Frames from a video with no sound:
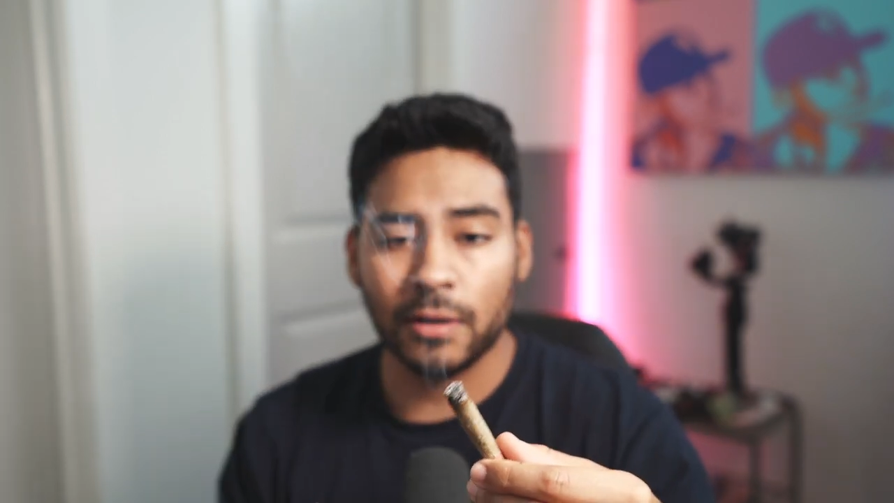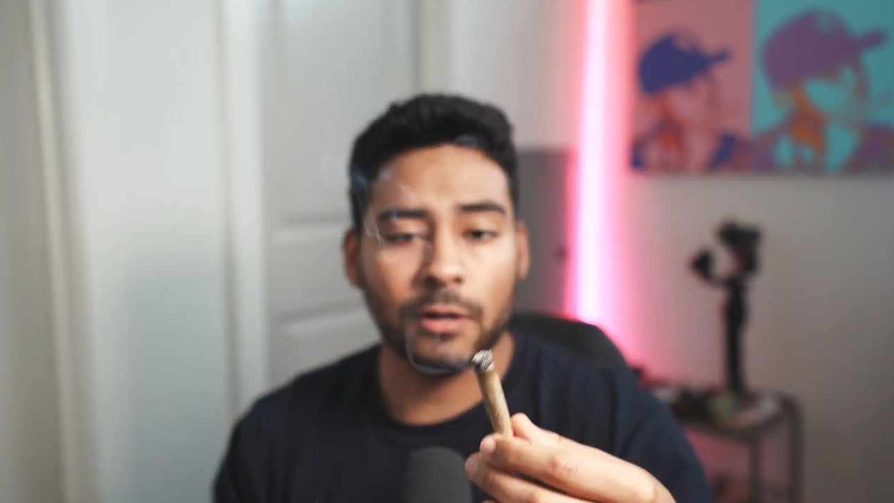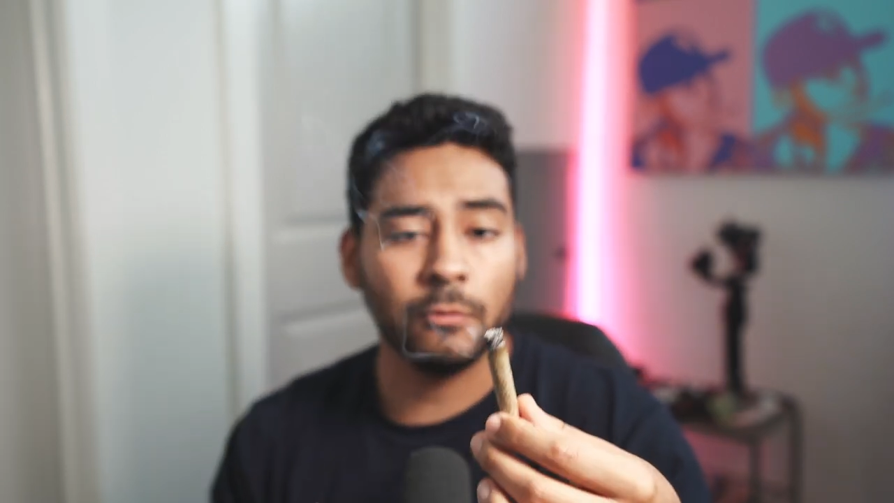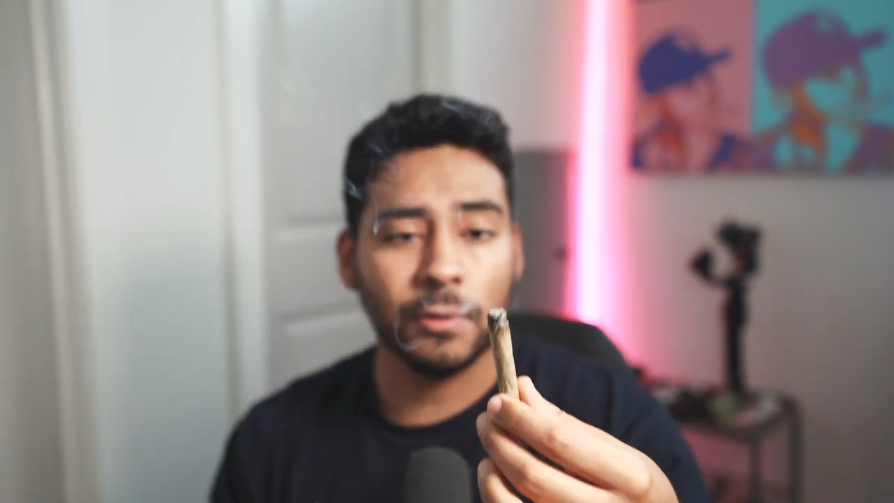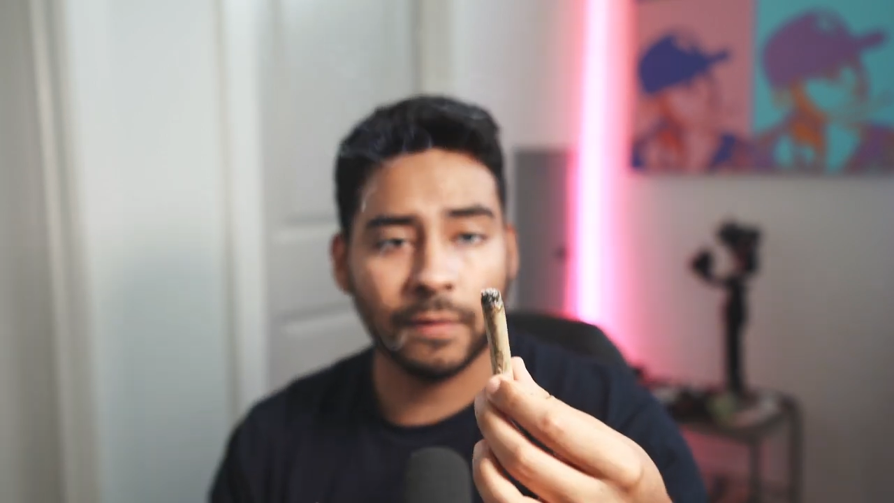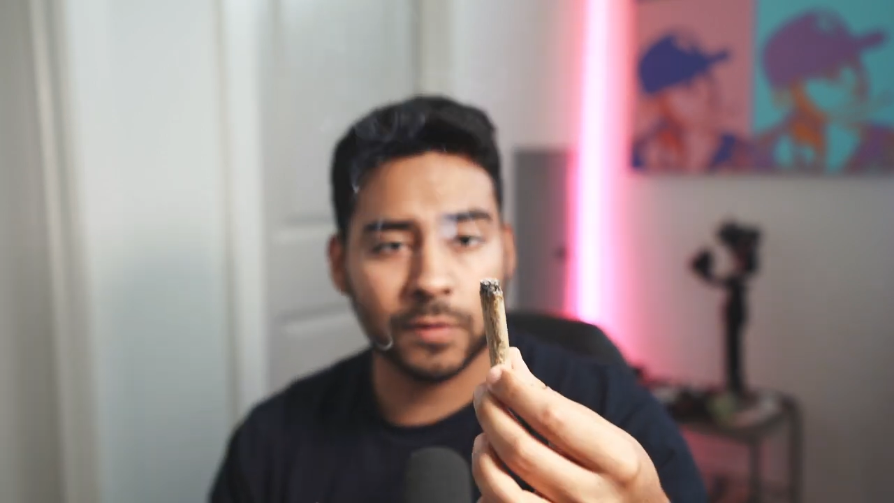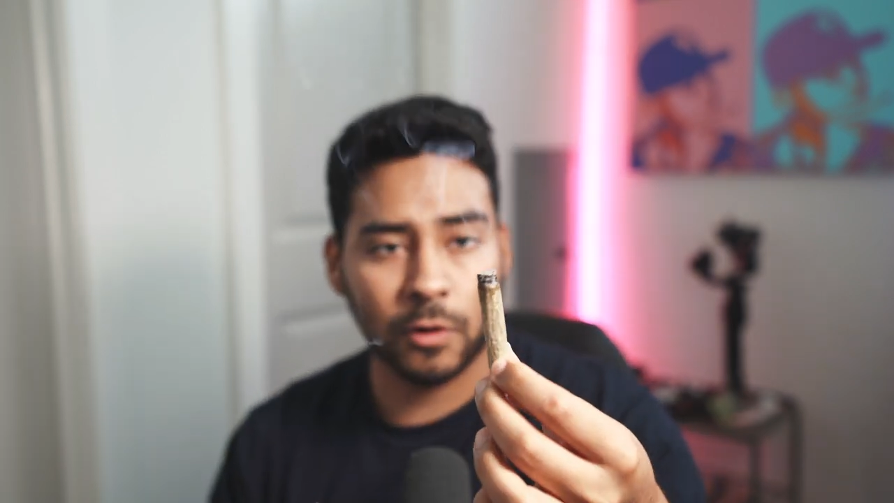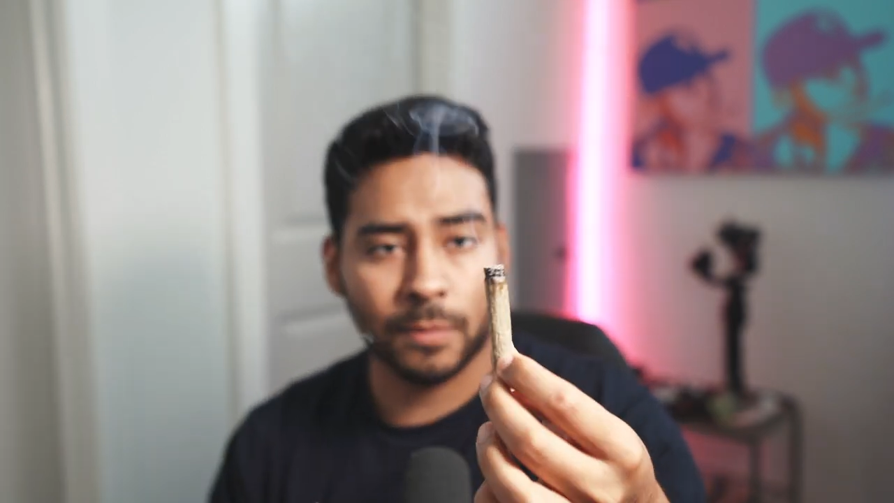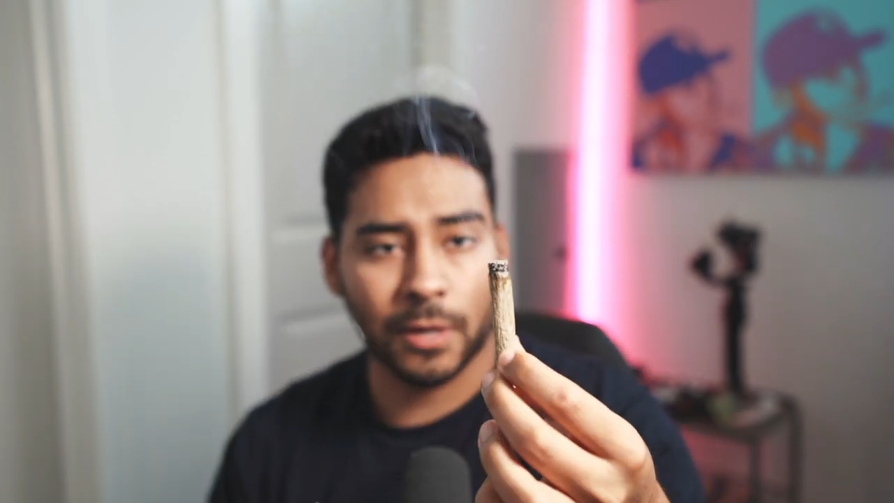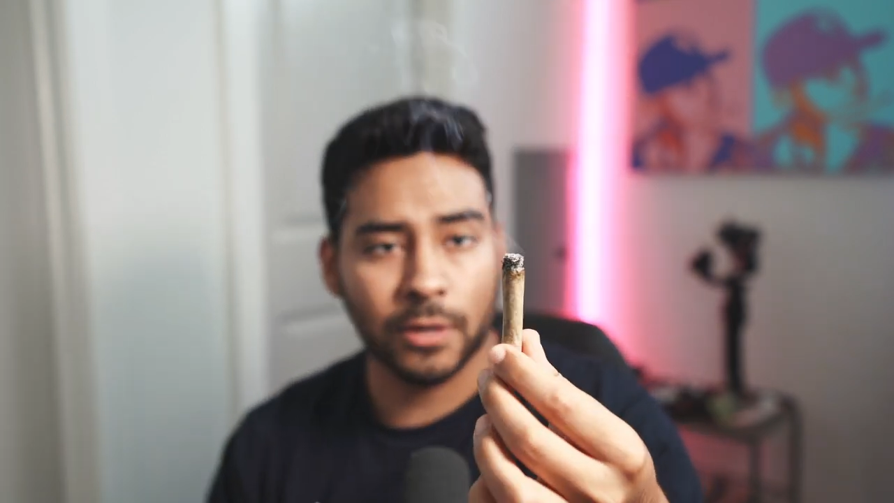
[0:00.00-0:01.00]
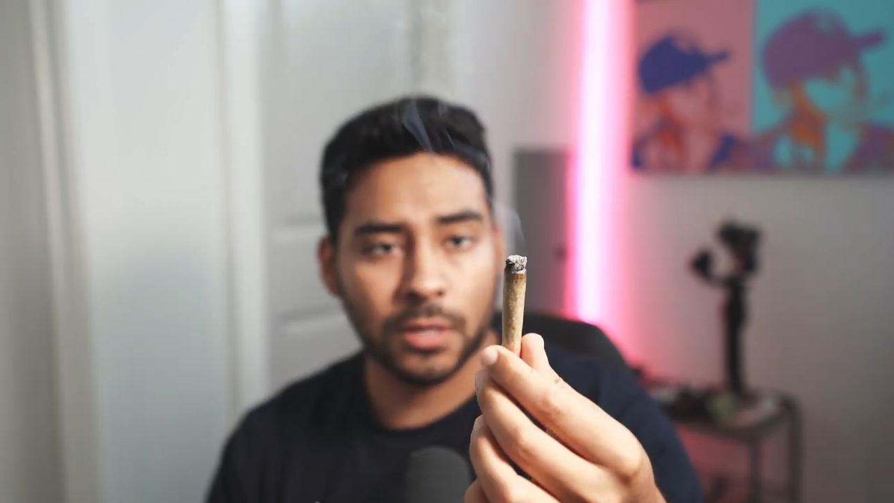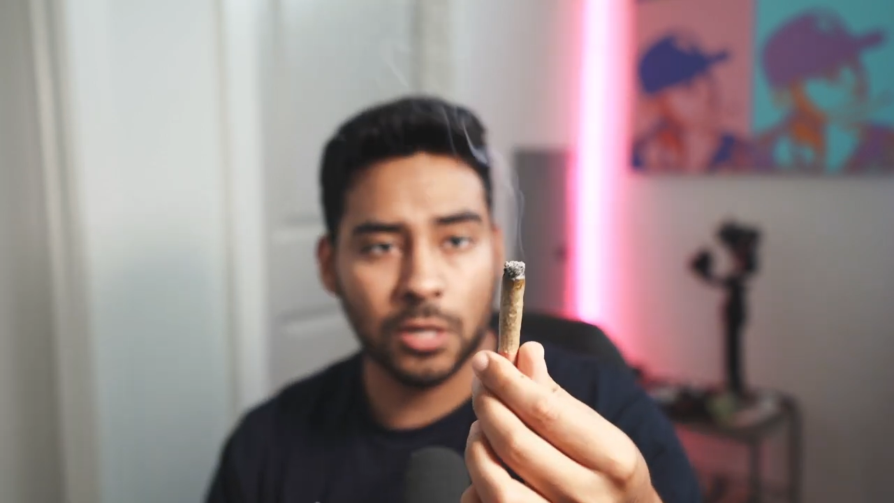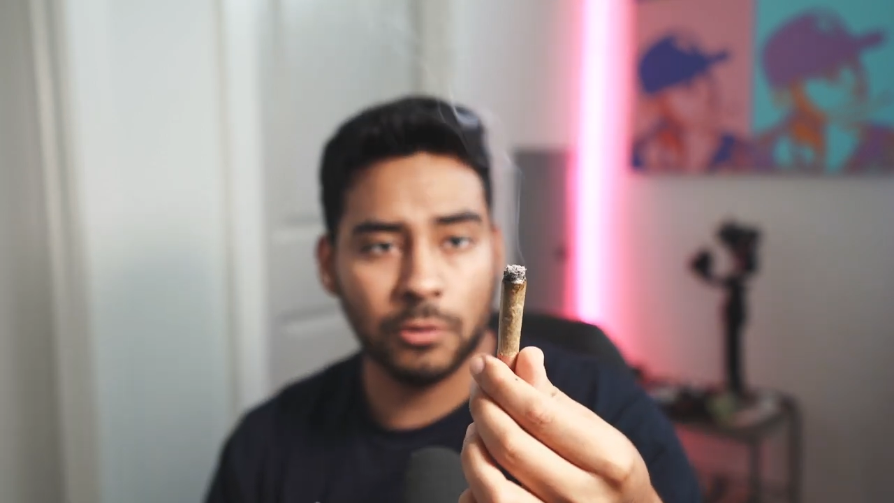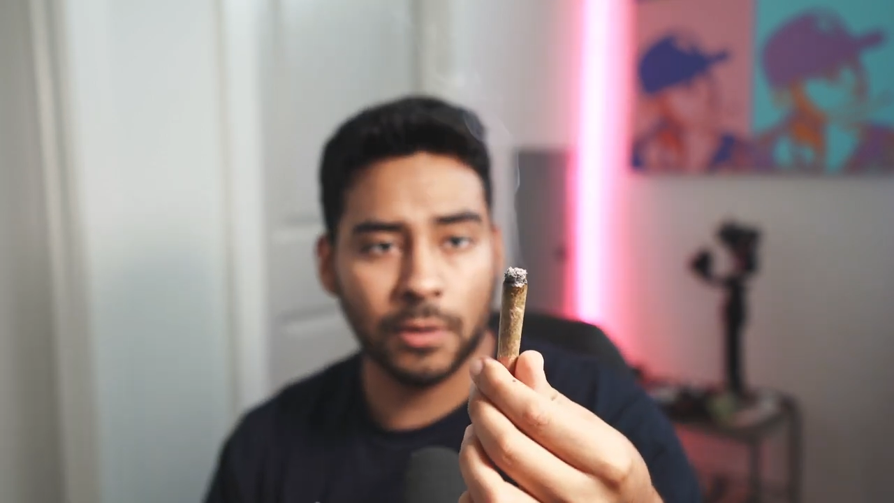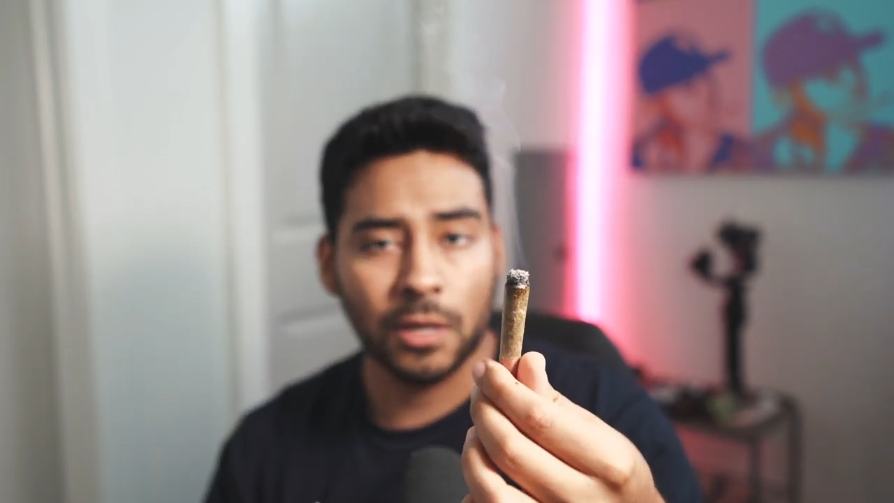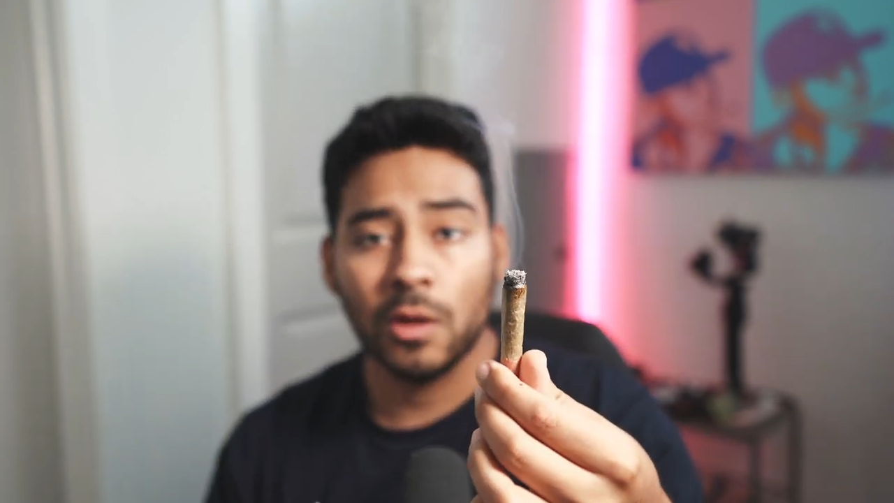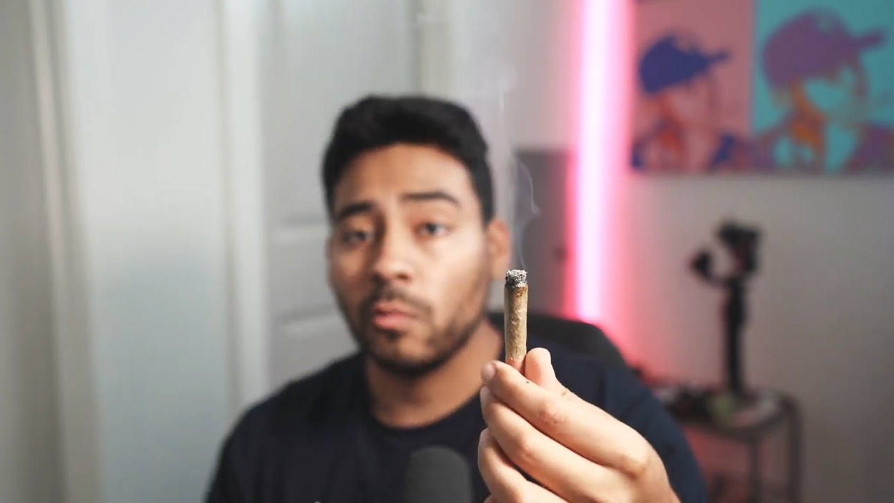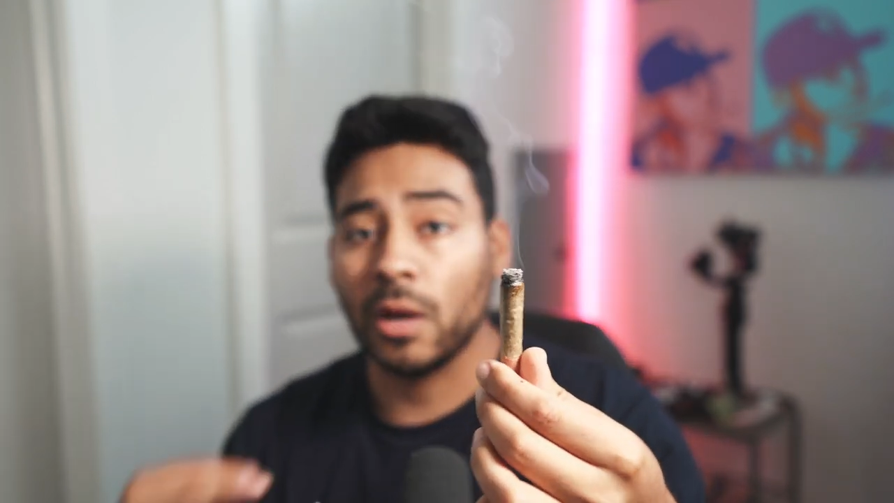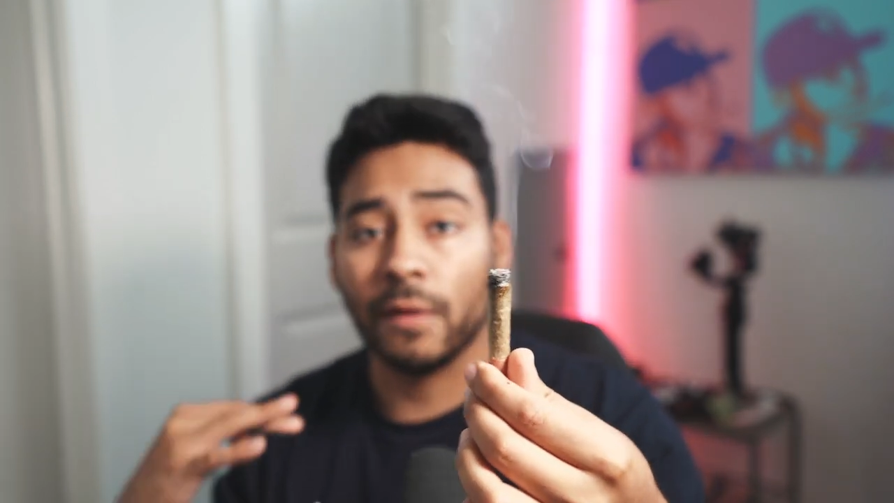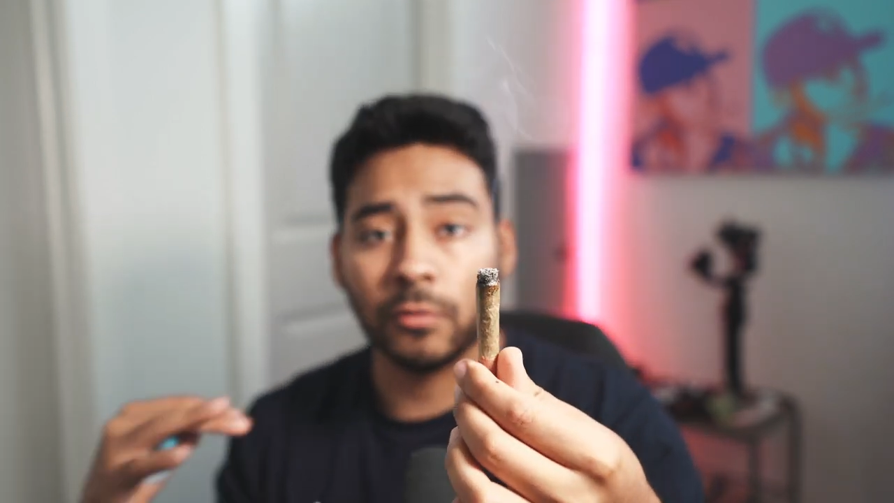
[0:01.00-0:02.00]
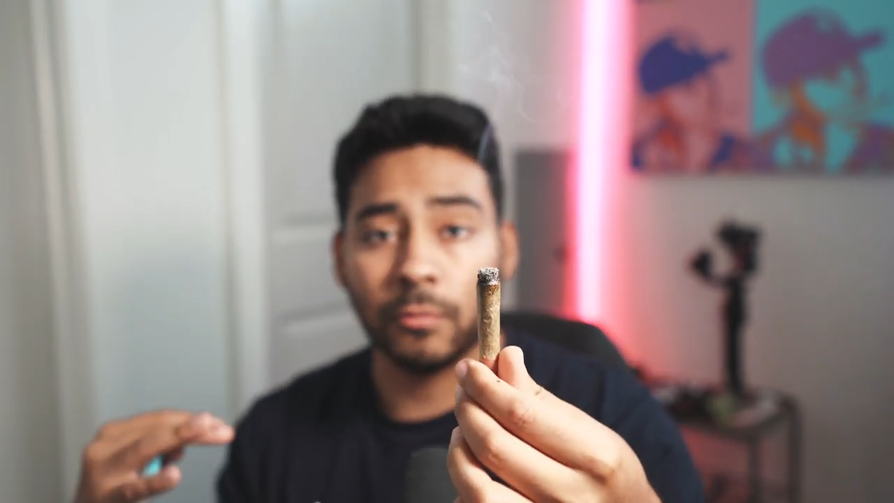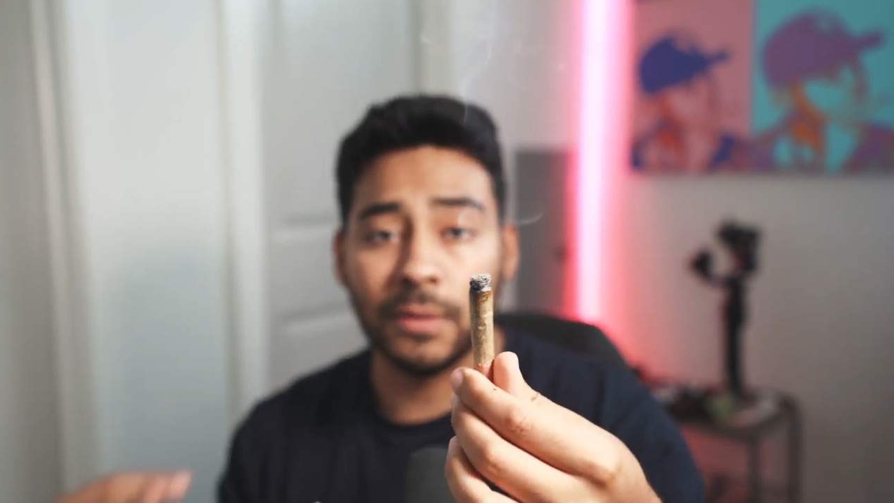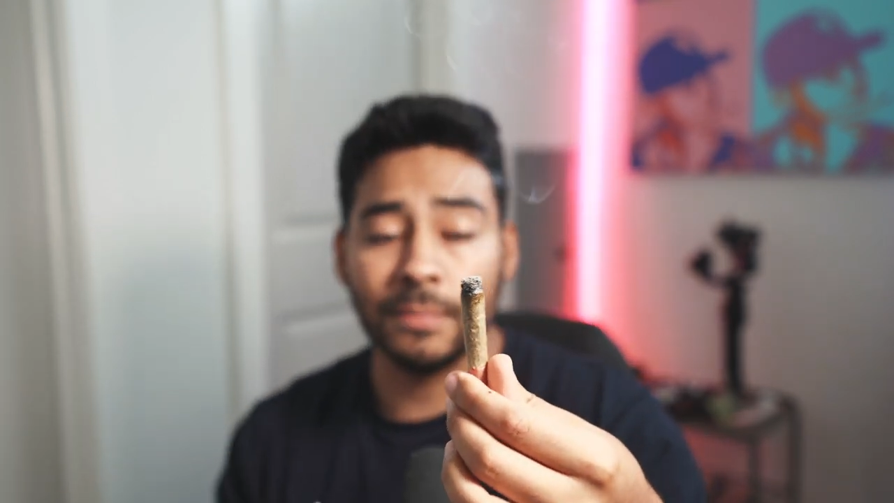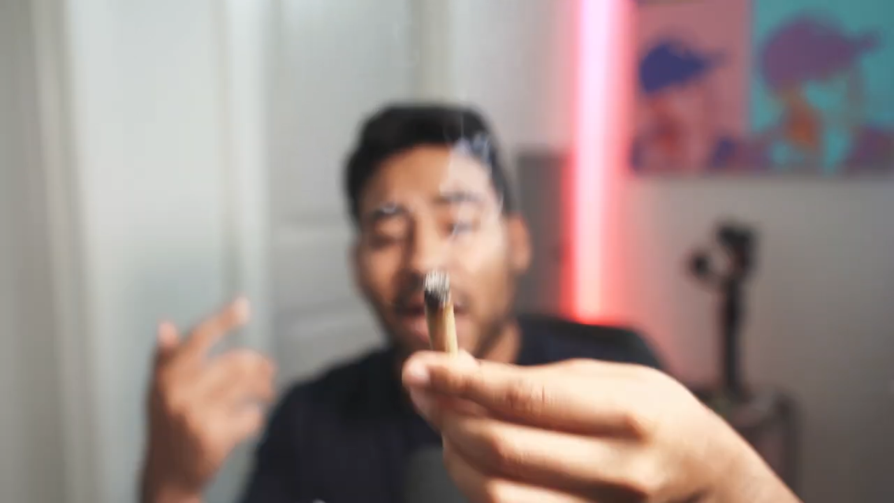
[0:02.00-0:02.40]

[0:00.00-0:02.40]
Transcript: I don't really have to worry about it canoeing right off the rip.